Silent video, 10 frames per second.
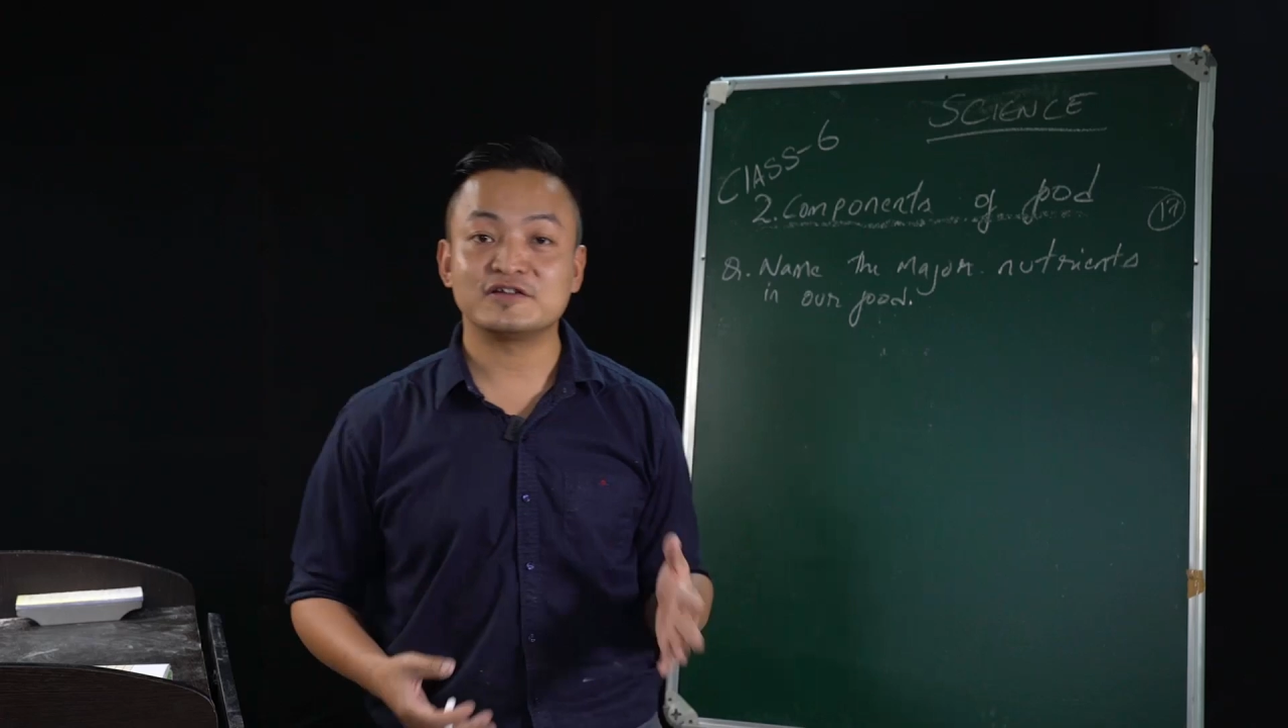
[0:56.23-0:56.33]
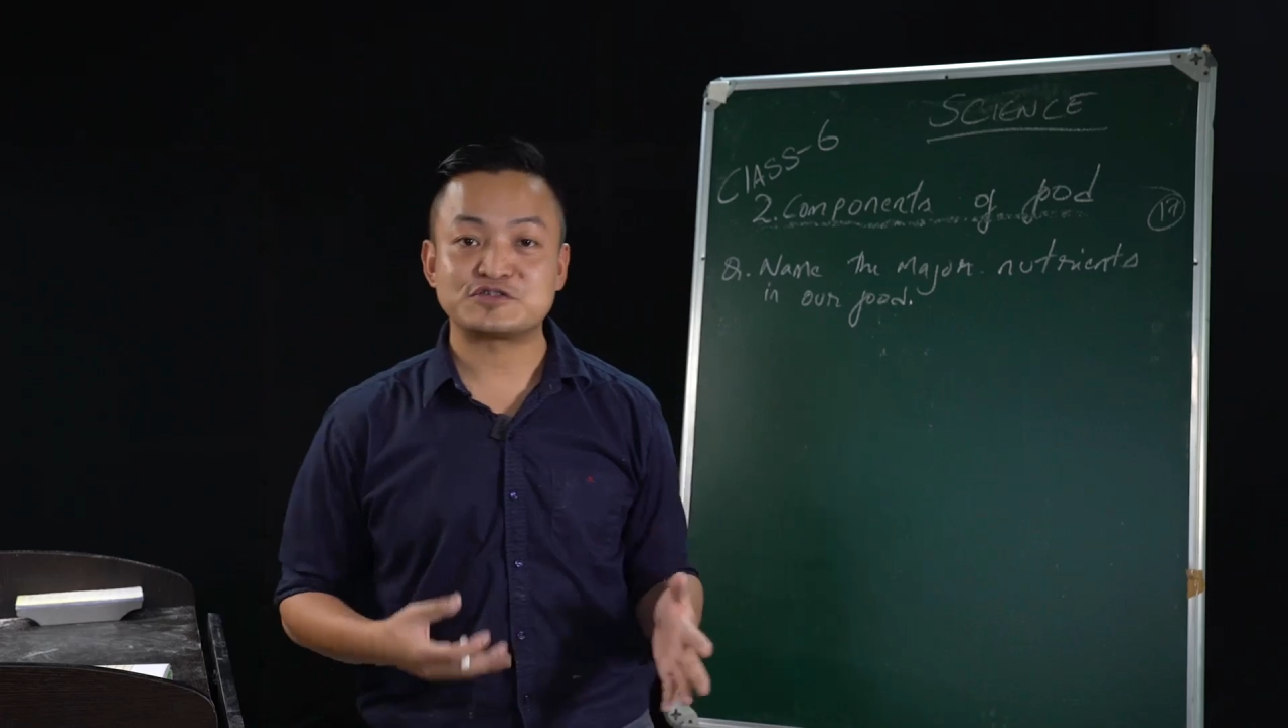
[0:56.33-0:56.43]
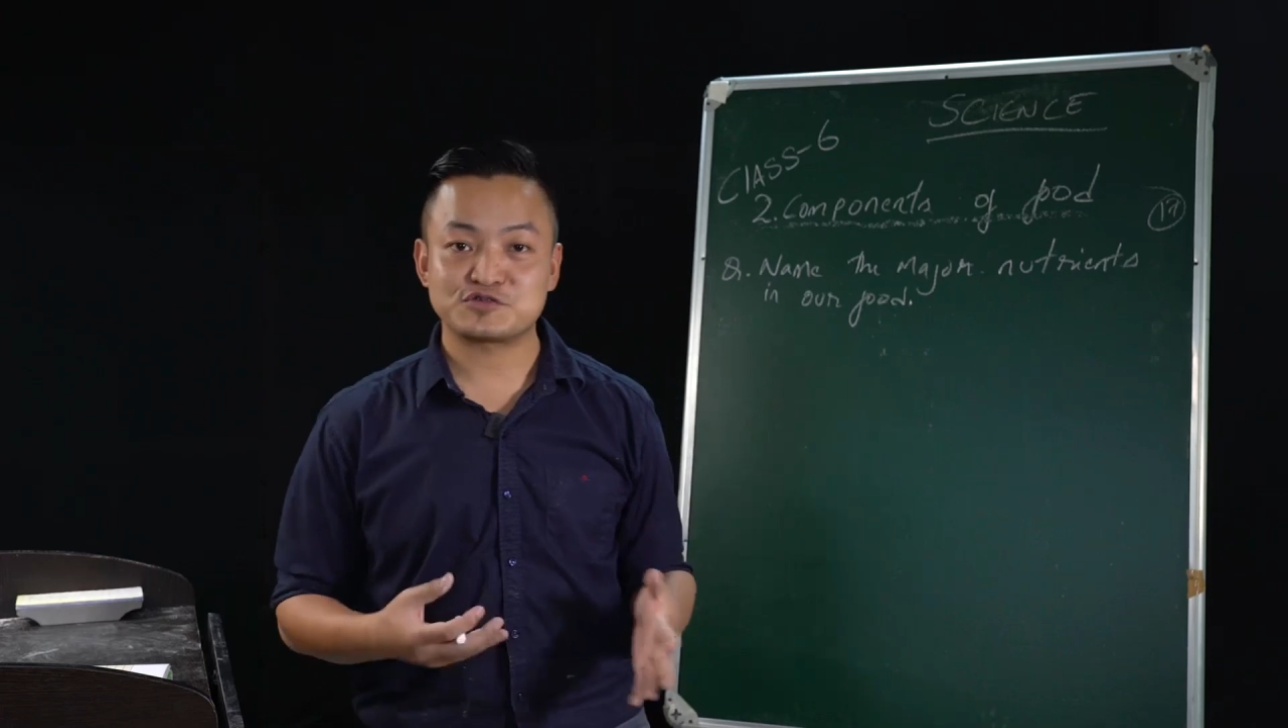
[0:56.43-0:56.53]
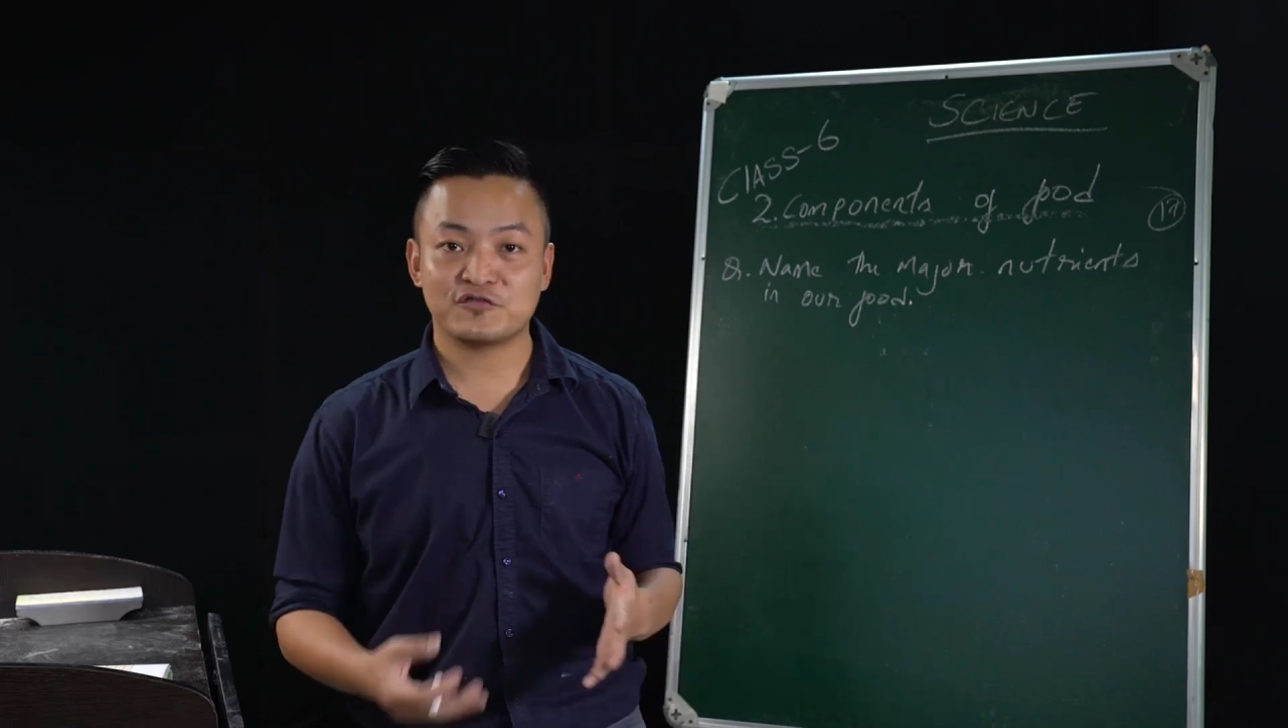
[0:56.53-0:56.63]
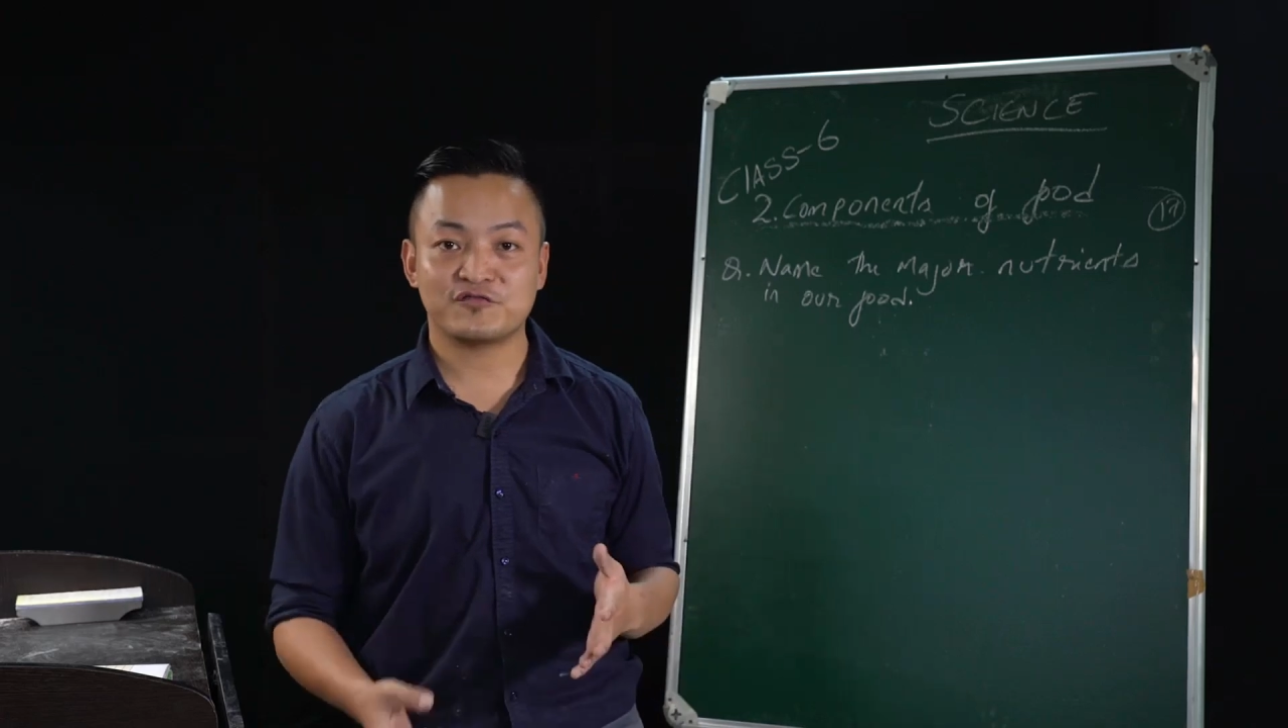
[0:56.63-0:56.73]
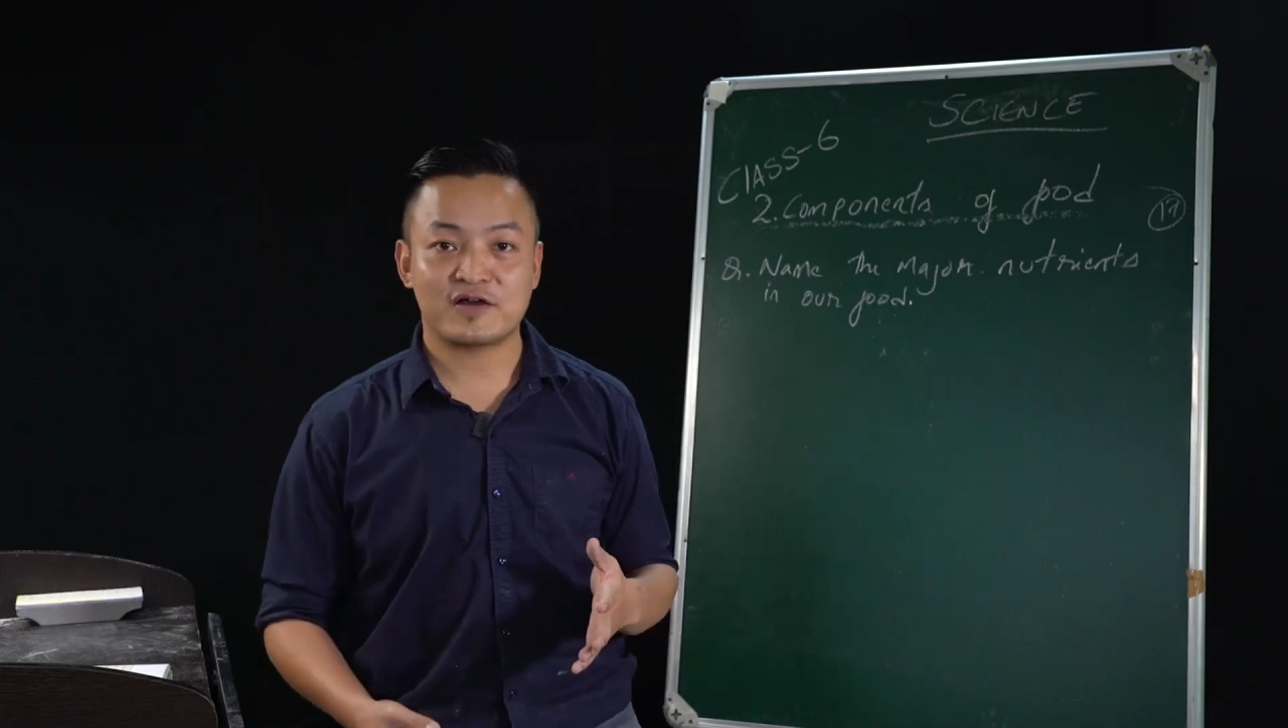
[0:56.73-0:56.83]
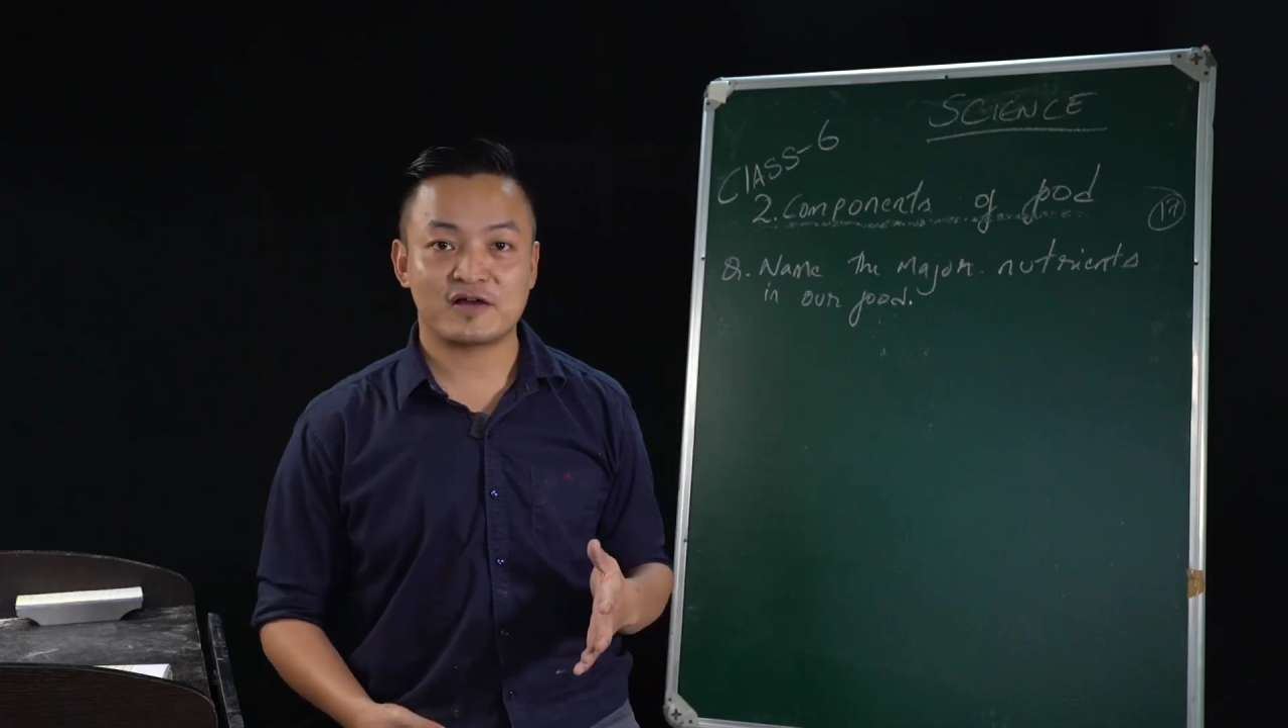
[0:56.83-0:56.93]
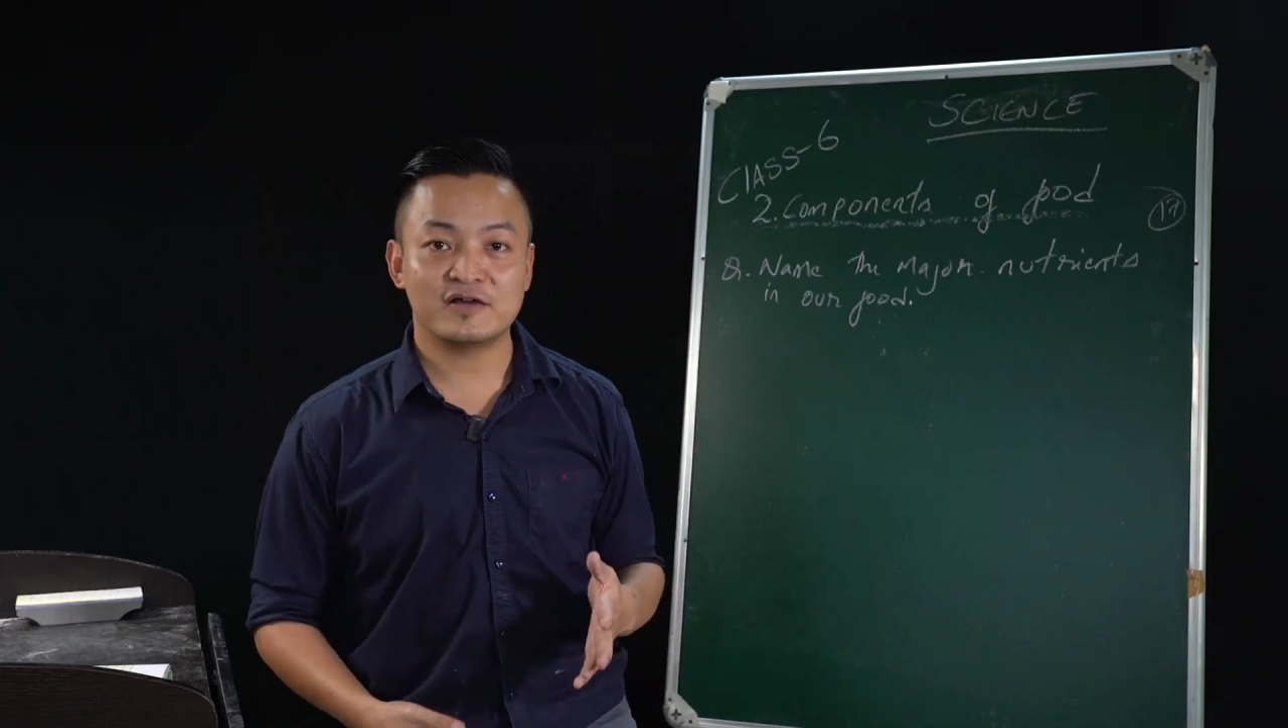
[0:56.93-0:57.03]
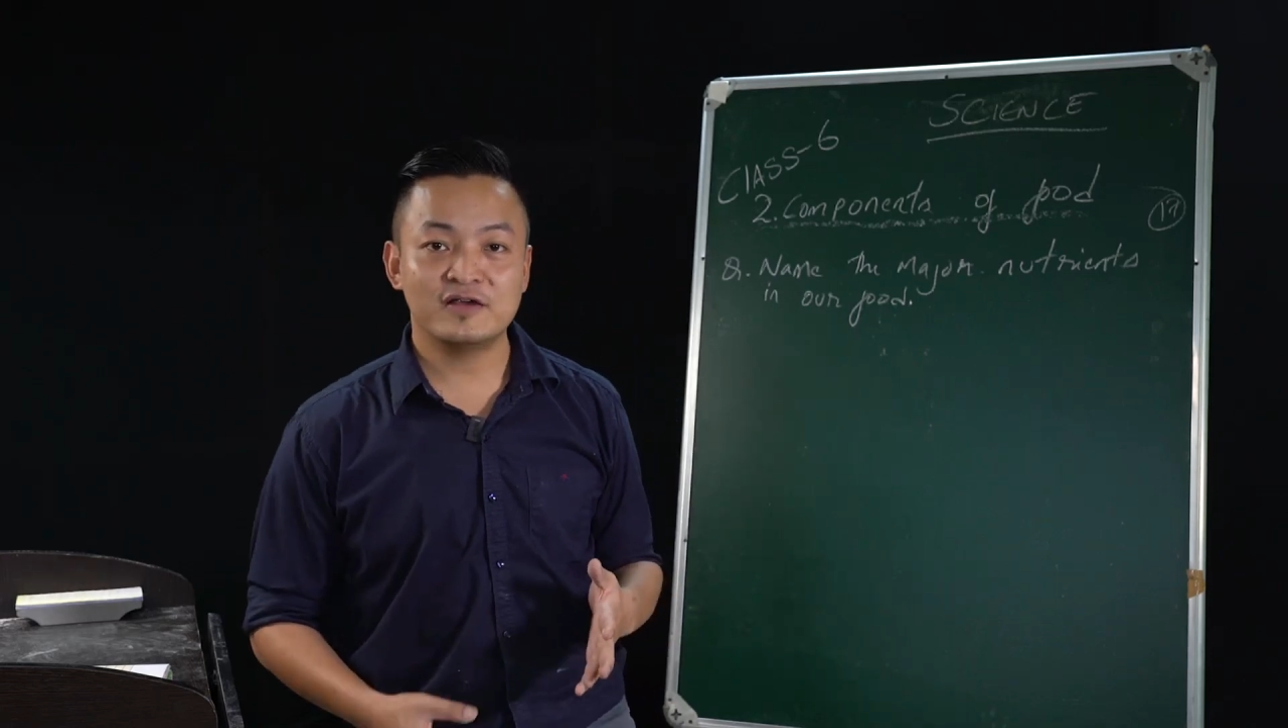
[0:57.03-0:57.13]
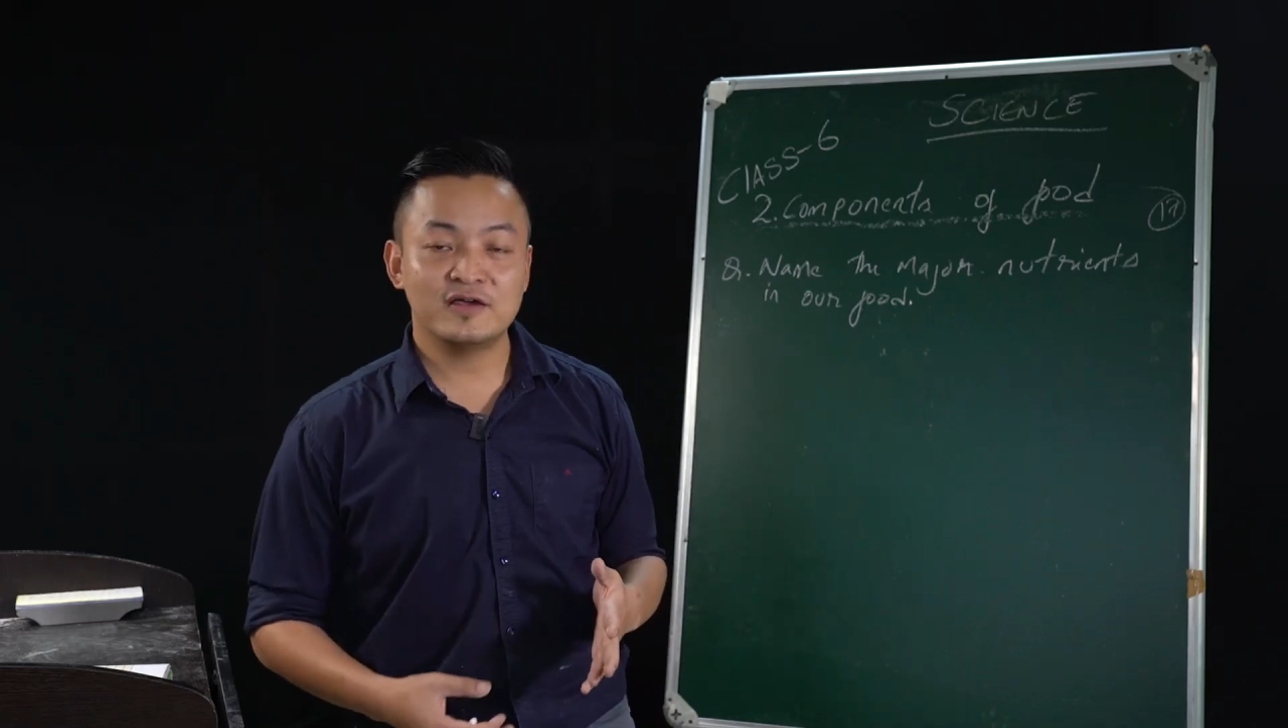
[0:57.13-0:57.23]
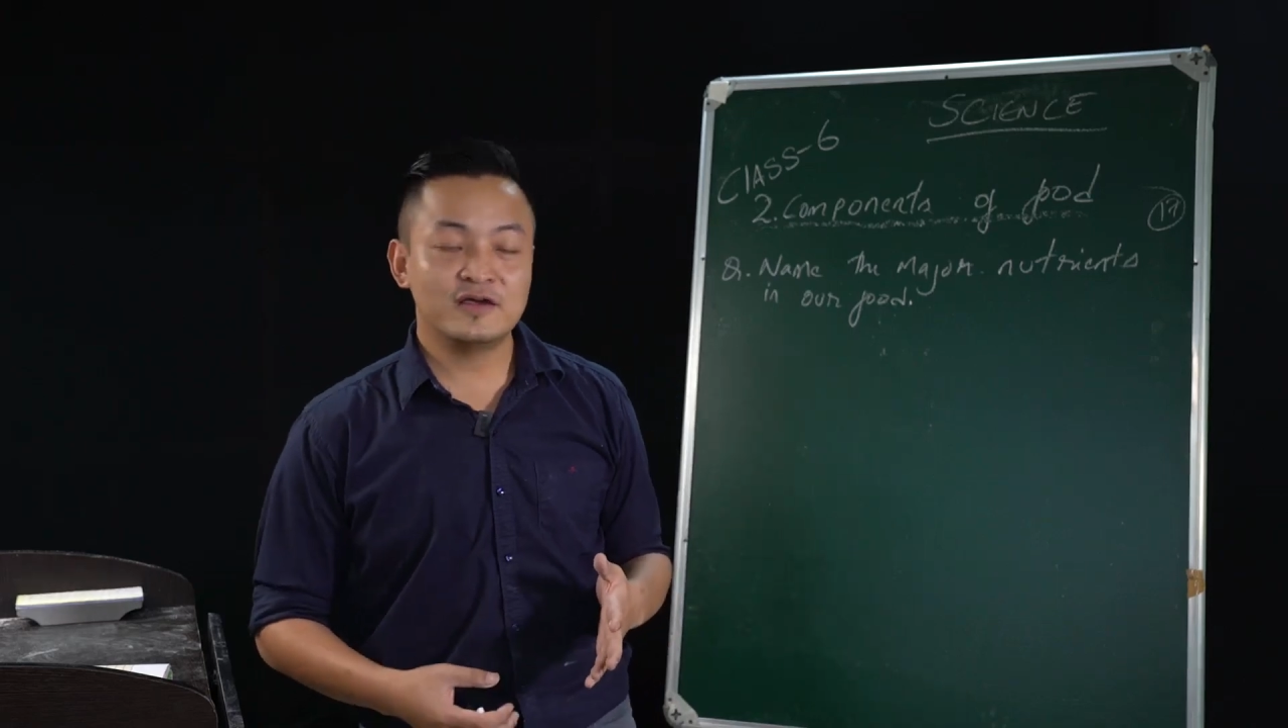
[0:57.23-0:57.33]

learned so far.